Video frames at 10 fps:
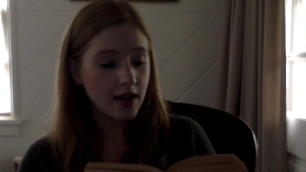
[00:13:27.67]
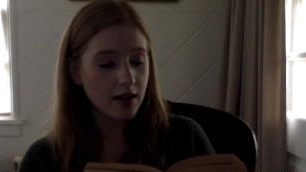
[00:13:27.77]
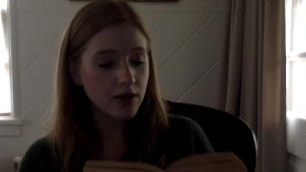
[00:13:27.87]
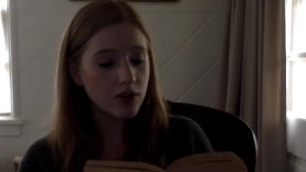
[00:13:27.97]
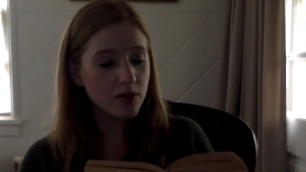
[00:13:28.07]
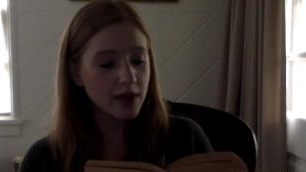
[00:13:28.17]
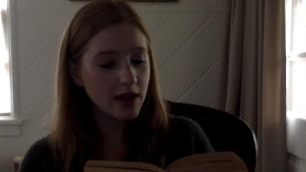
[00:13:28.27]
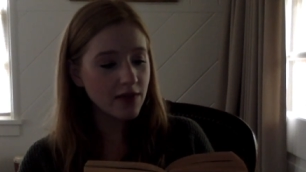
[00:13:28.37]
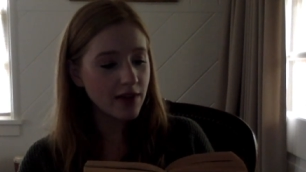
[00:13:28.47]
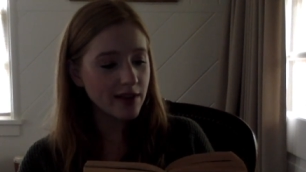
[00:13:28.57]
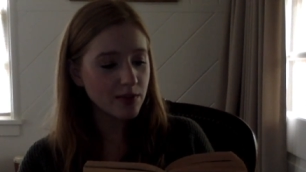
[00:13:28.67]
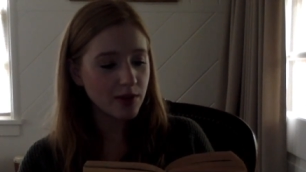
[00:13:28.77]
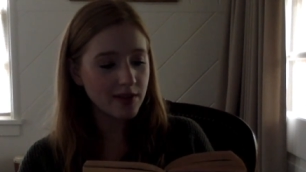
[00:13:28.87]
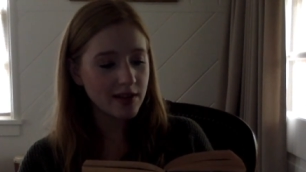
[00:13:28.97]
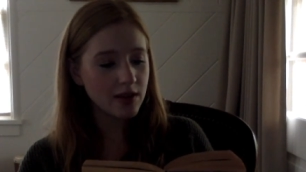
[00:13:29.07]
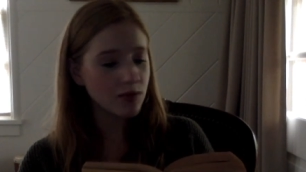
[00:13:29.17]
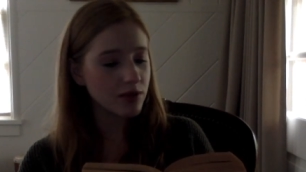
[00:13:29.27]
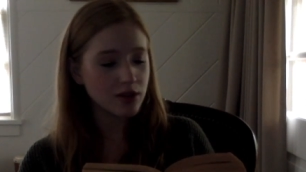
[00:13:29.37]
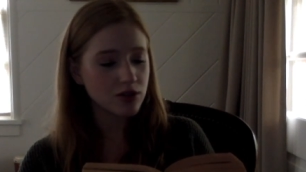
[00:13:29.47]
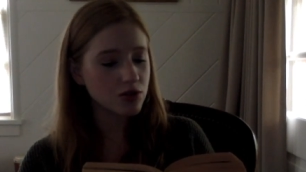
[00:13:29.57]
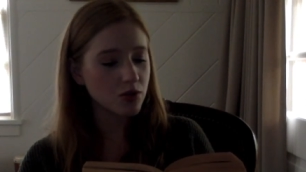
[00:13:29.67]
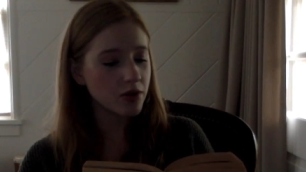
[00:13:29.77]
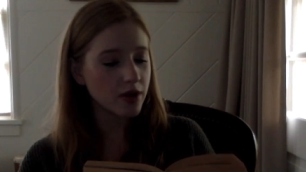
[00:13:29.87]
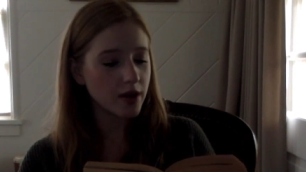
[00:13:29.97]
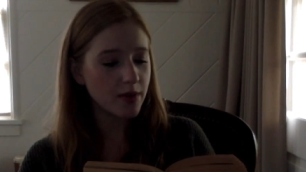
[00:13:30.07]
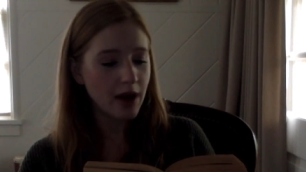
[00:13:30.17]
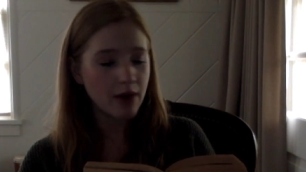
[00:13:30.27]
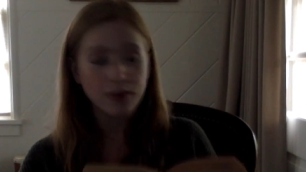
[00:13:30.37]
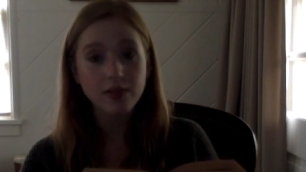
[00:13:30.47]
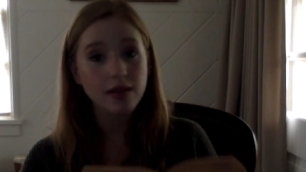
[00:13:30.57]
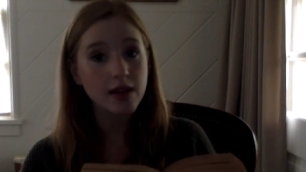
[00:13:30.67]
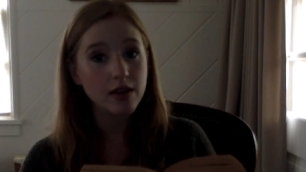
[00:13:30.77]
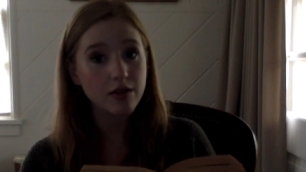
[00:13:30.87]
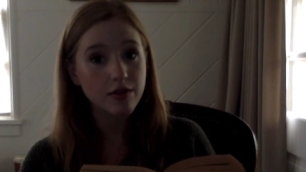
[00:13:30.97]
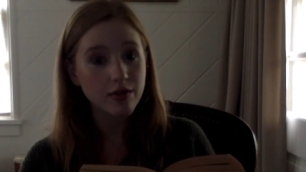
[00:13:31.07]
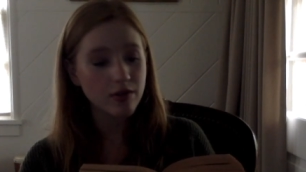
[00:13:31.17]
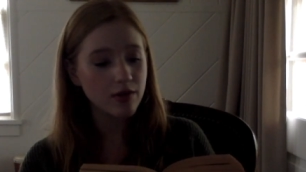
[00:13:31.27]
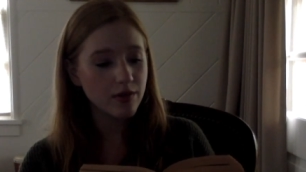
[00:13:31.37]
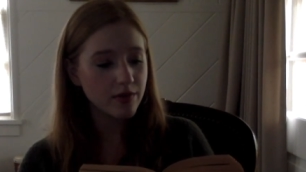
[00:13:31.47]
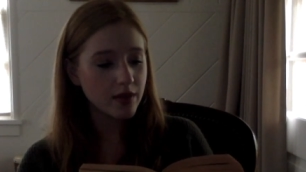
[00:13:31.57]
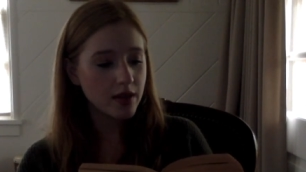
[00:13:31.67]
And who became vice president with extraordinary powers in the inner circle?